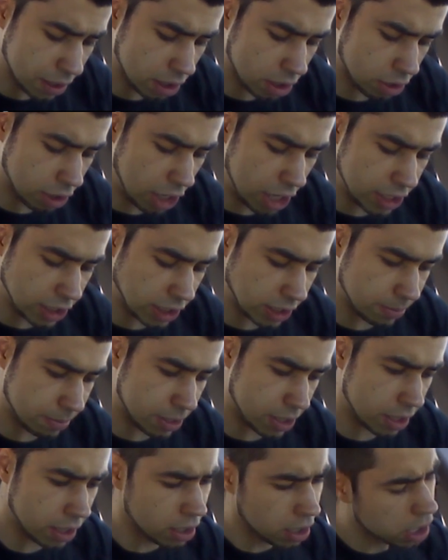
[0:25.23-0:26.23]
crazy,
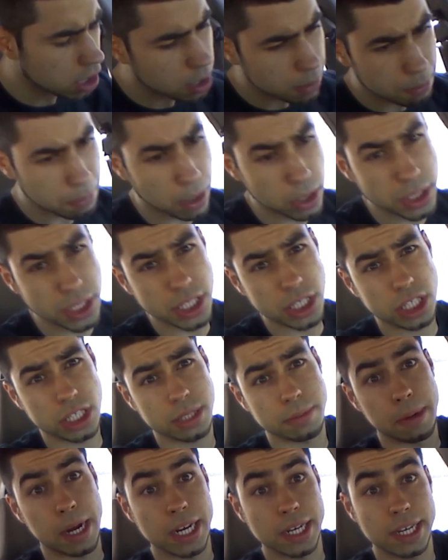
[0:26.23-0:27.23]
but mostly
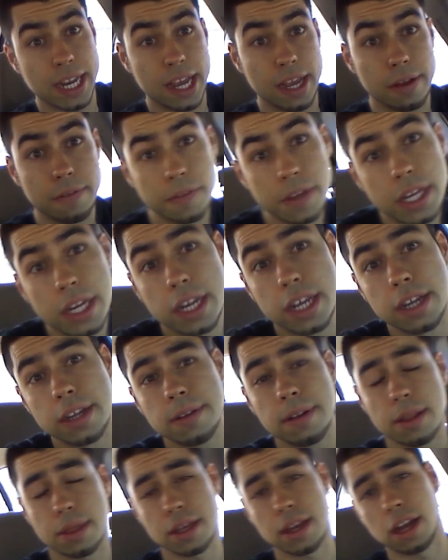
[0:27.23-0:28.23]
just my day of eating.
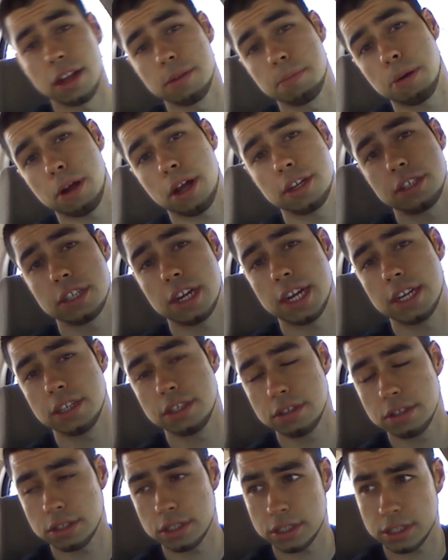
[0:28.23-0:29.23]
I think I'll probably try and
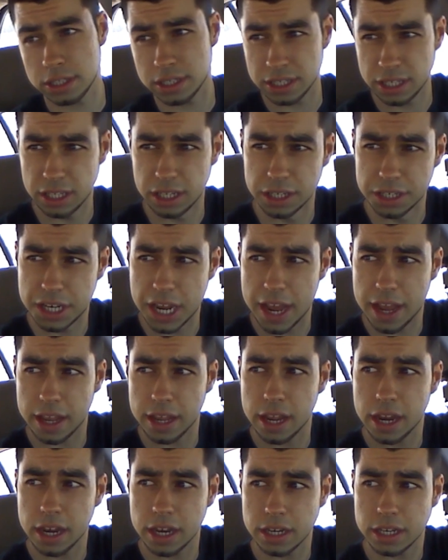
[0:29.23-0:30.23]
do a little day
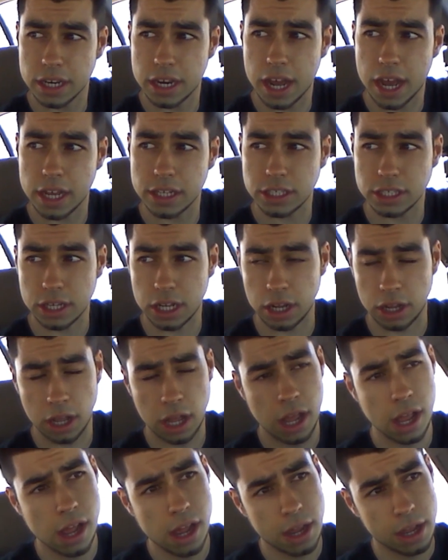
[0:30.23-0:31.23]
eating today,
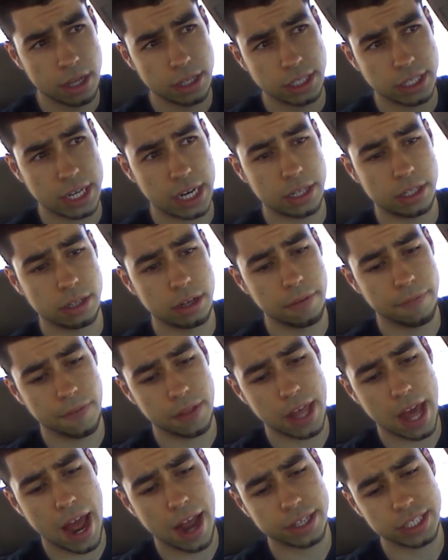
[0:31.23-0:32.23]
so stay tuned for
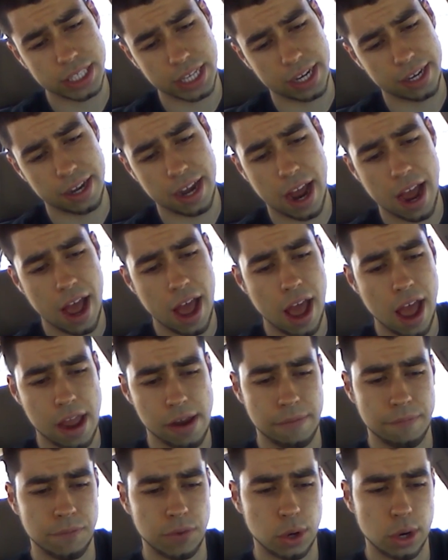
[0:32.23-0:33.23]
that. It's like
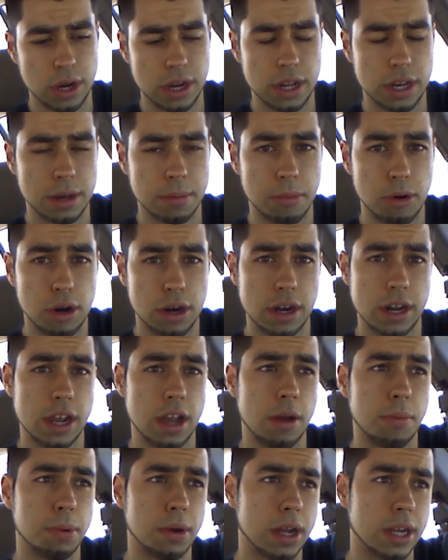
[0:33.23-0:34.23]
9:40 in the morning.
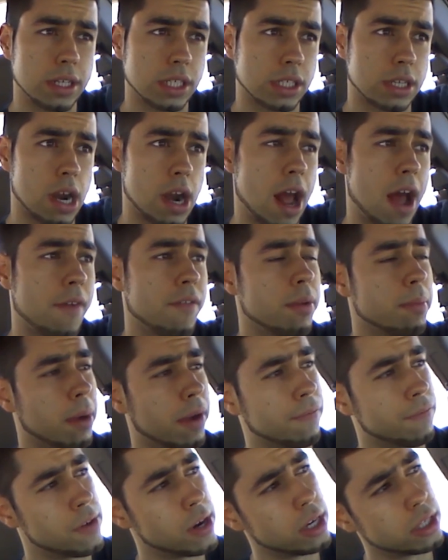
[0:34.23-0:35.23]
I'll probably start having
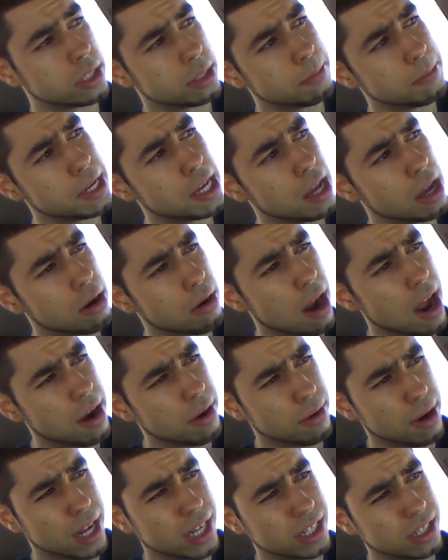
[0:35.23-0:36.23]
my first meal
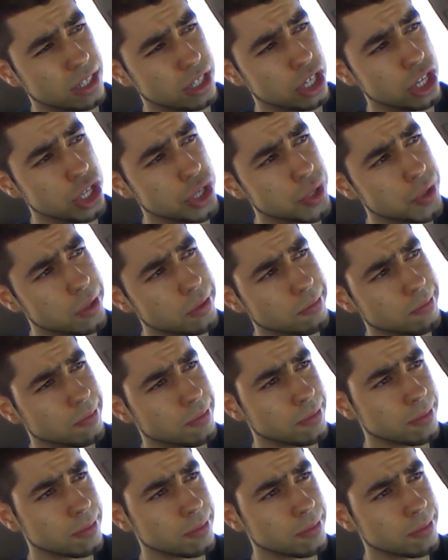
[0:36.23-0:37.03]
right around noon.